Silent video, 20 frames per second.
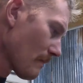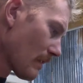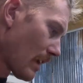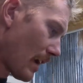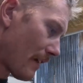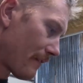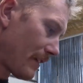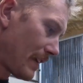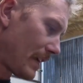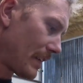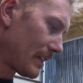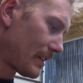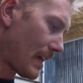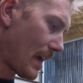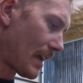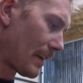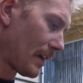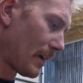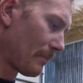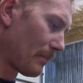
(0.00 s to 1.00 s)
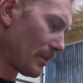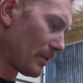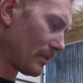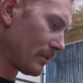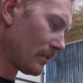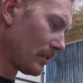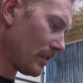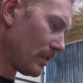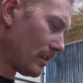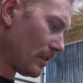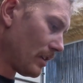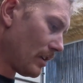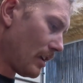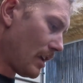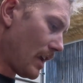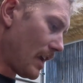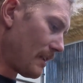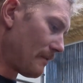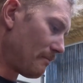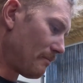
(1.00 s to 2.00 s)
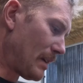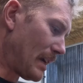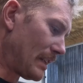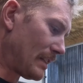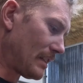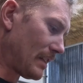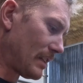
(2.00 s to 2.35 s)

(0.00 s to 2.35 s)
I've heated that up and bent